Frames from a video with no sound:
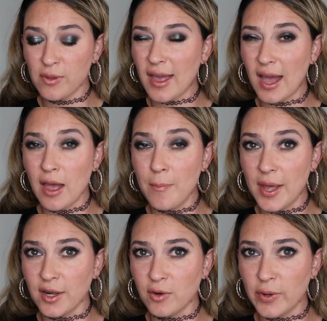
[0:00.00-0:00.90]
that a
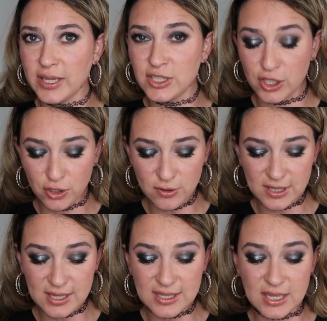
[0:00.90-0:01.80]
better way to use
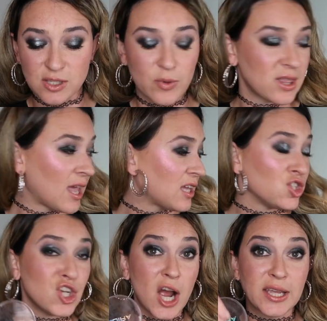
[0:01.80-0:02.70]
these is with a
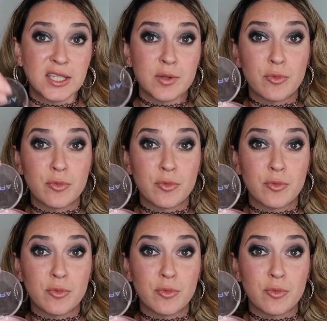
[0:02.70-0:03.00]
giant